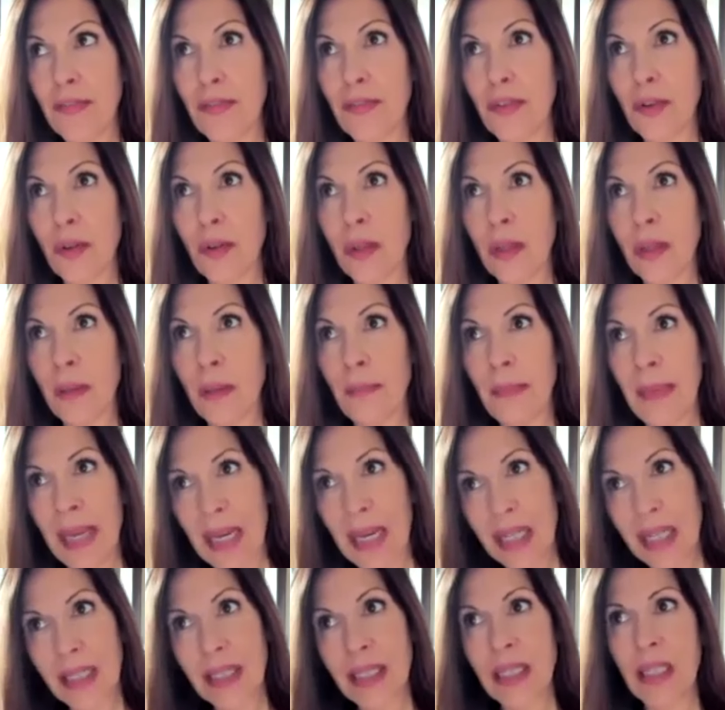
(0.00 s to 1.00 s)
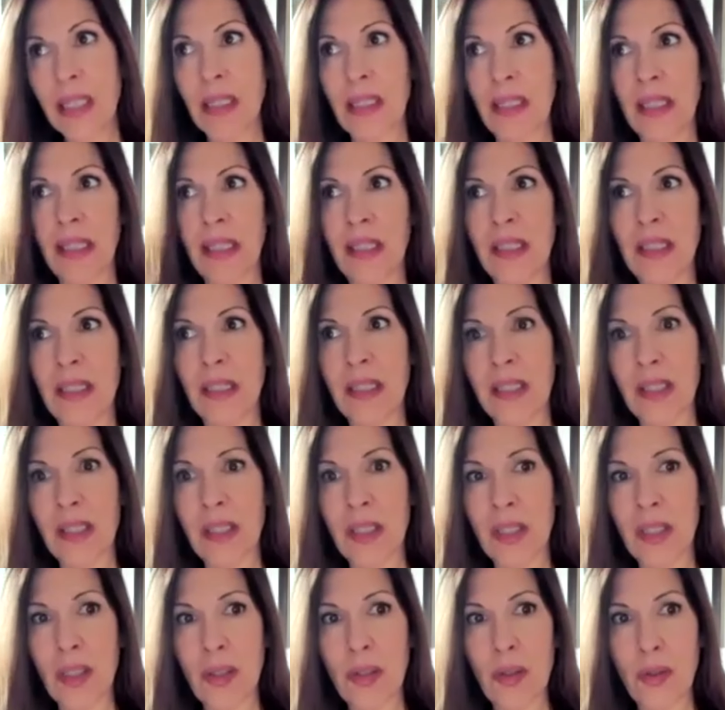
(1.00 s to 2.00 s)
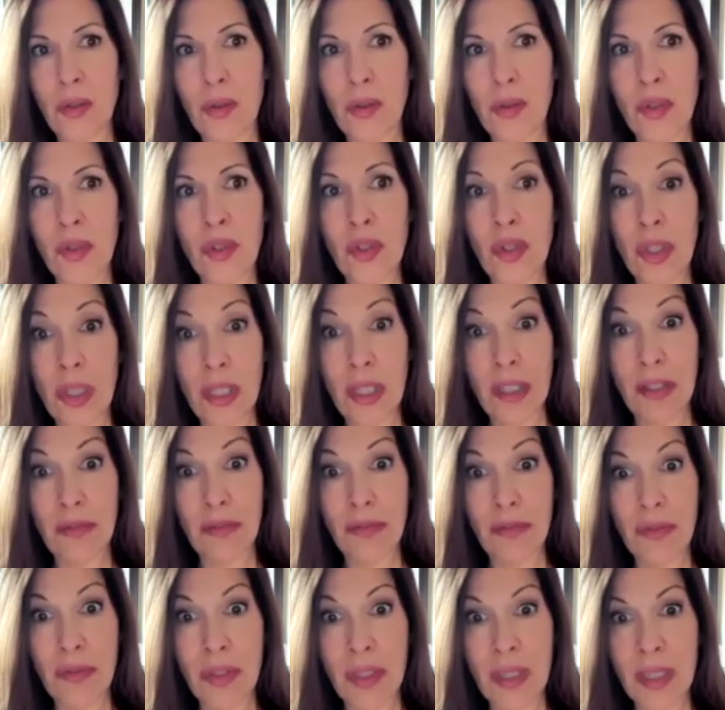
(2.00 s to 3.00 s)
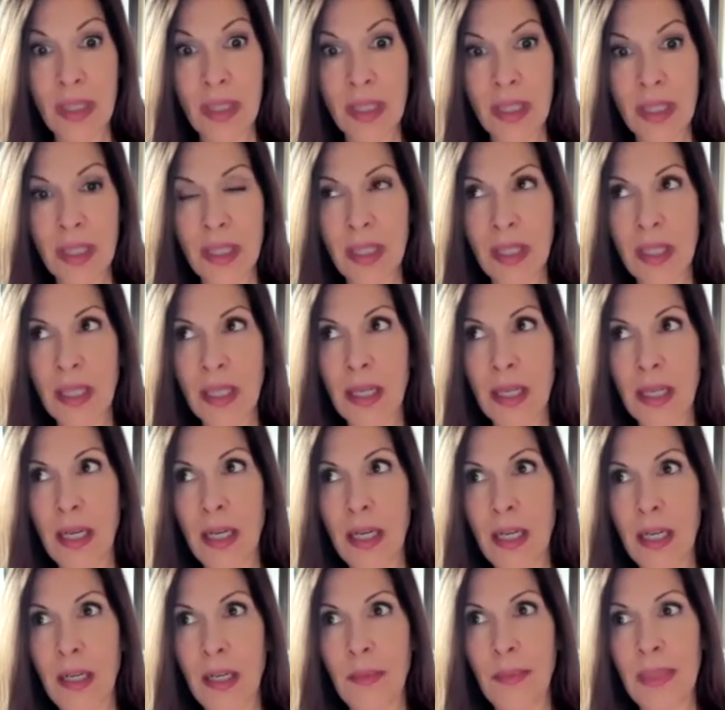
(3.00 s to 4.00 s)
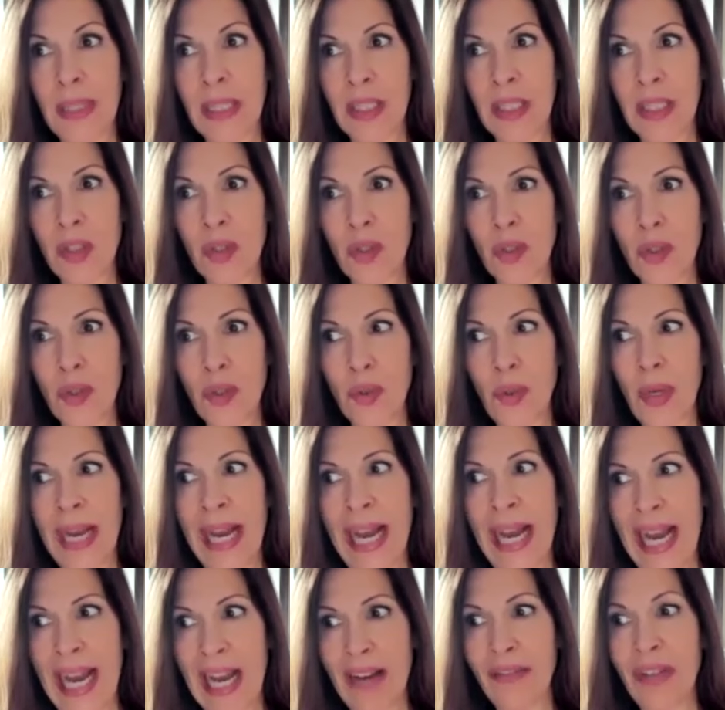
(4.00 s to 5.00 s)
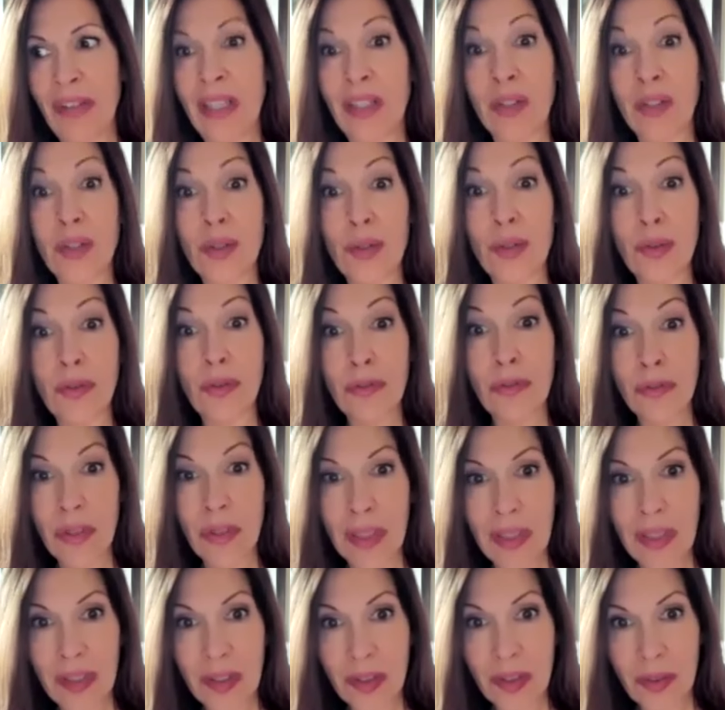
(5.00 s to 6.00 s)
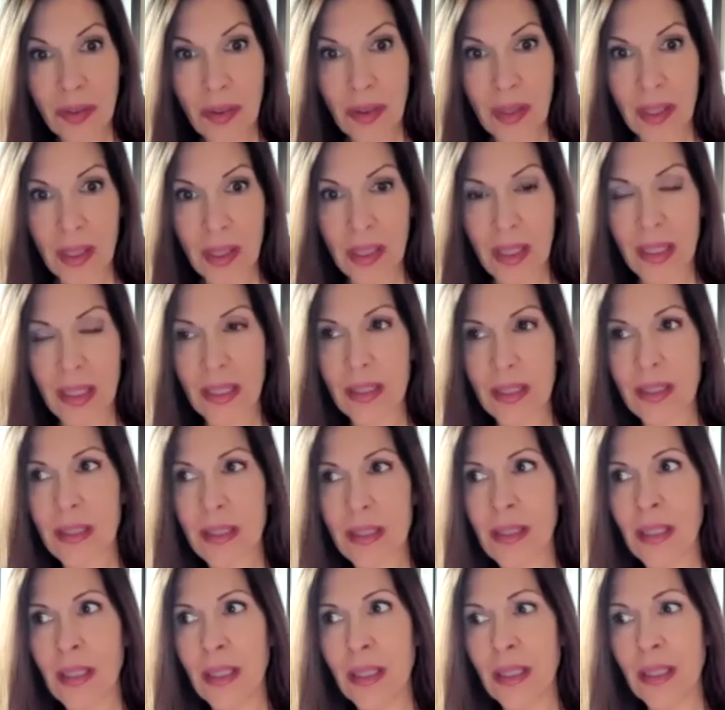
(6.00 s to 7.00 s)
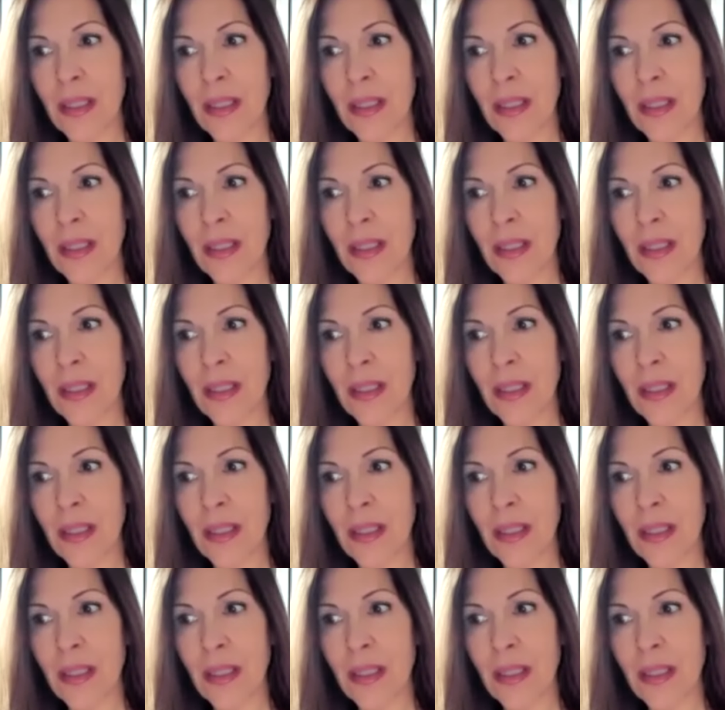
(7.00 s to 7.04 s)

for the masculine to shift um, into having to feel things.